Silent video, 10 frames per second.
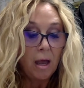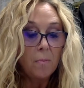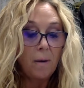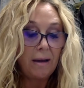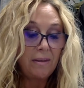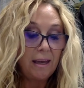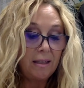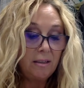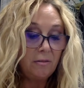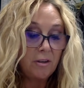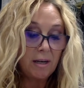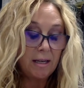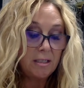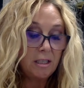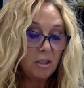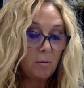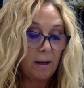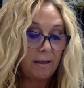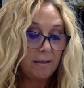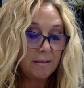By the end of the
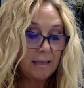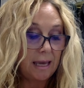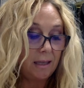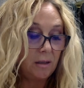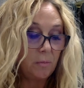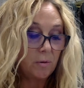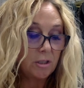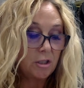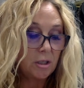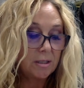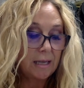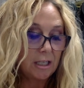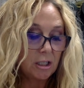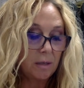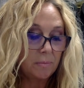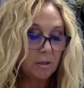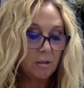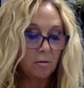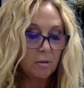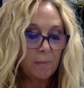1920s, Caleb was just catching up to
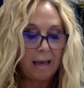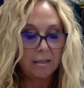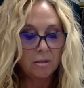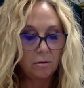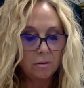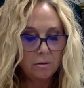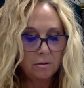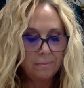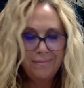Dos Passos.